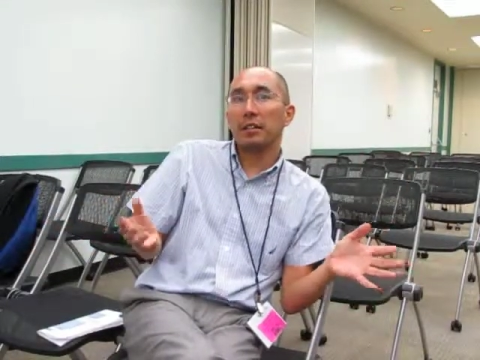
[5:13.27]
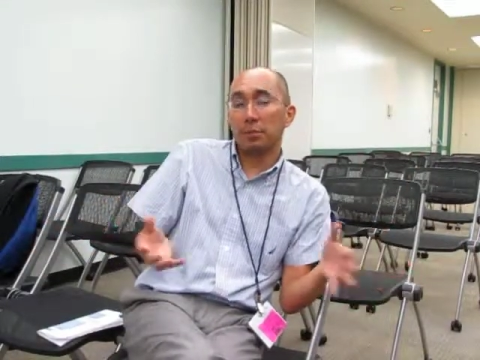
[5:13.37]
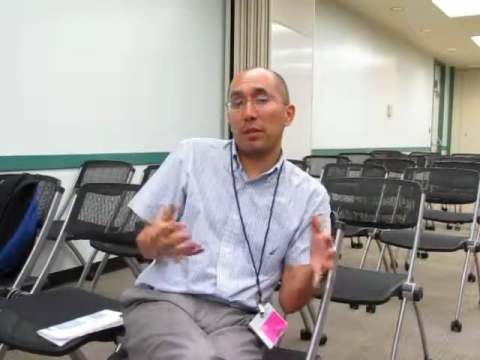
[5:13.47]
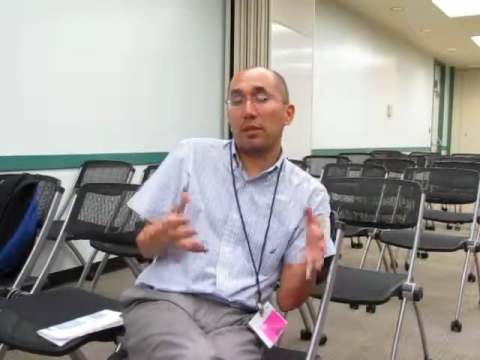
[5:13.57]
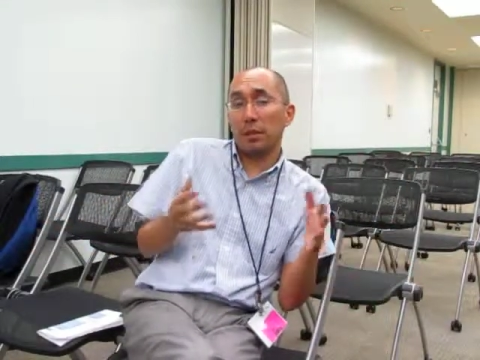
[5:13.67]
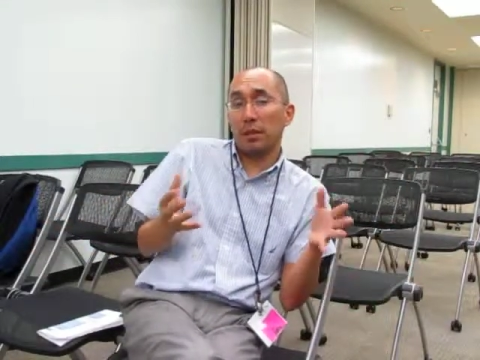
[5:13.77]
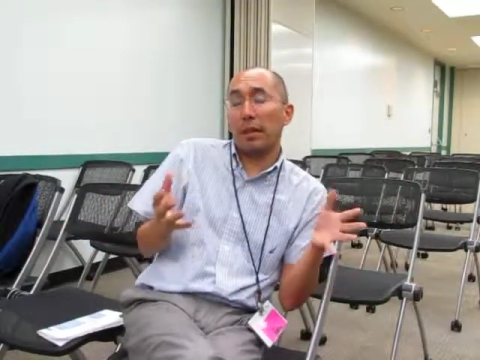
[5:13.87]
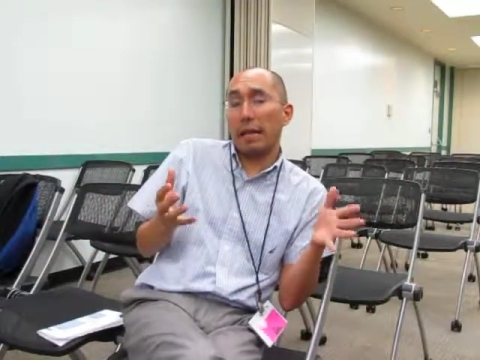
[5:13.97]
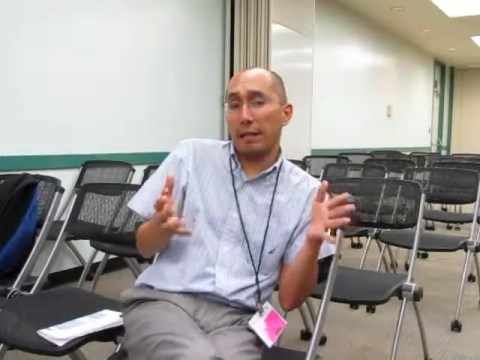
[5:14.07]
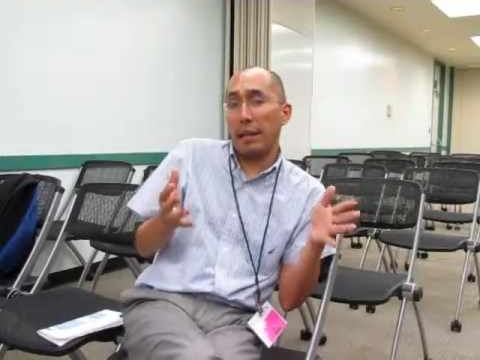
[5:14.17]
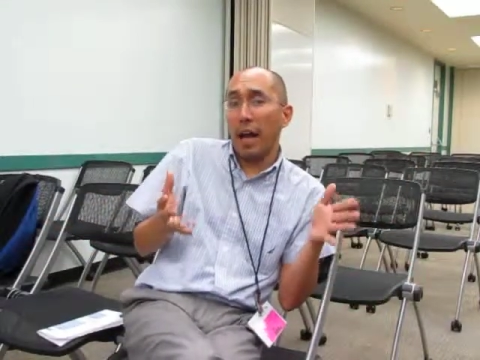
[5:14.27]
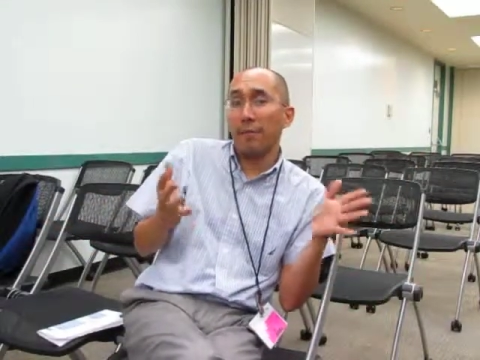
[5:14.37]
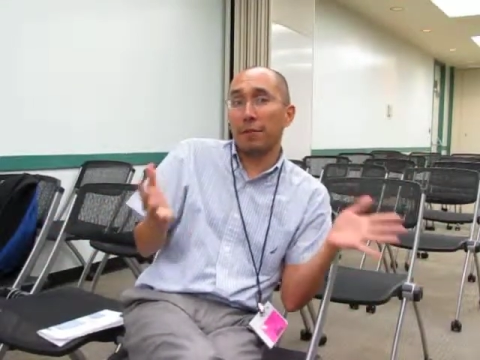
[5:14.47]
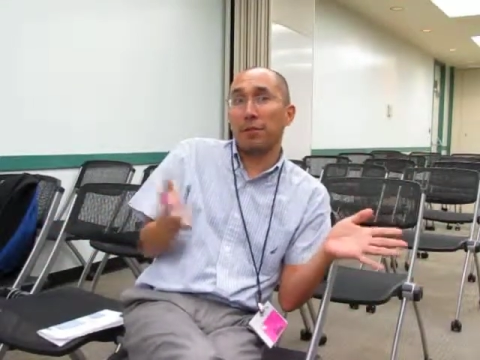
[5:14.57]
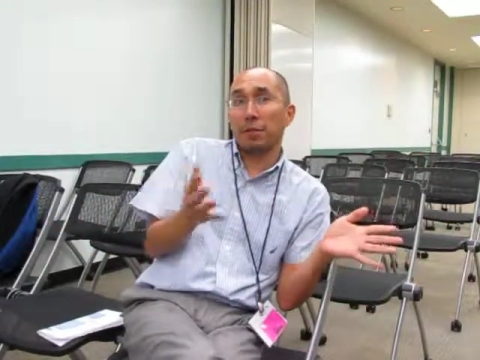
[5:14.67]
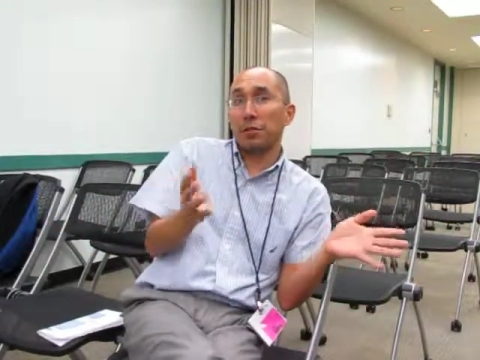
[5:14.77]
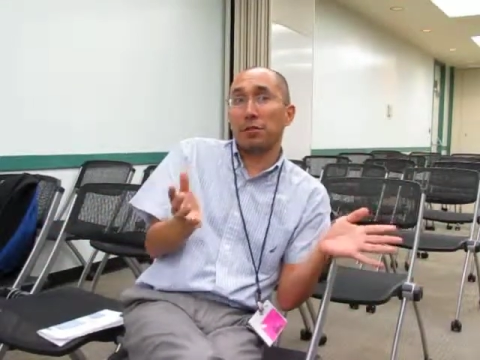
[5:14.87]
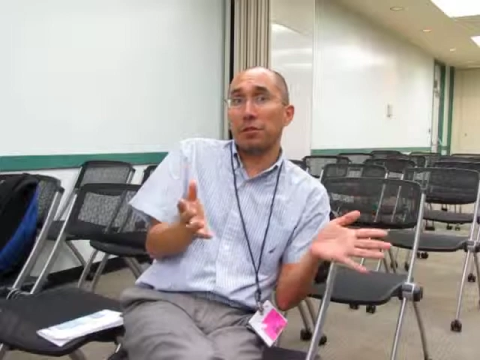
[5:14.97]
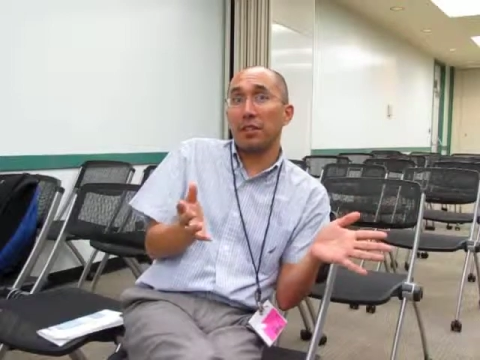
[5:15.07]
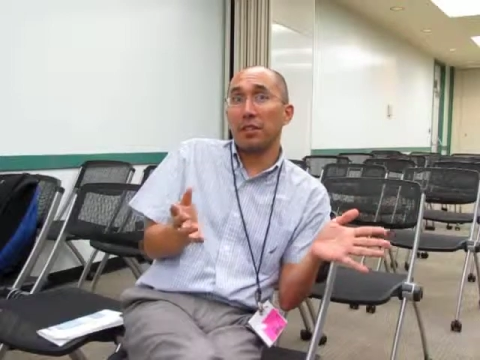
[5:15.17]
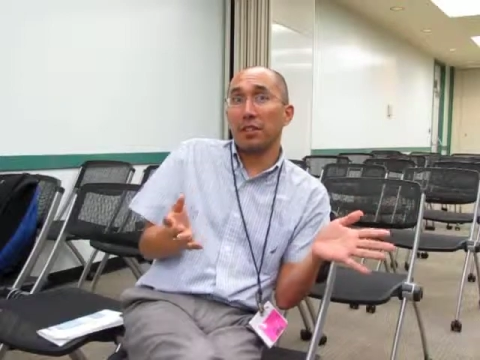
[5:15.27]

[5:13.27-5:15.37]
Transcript: because it they have connections.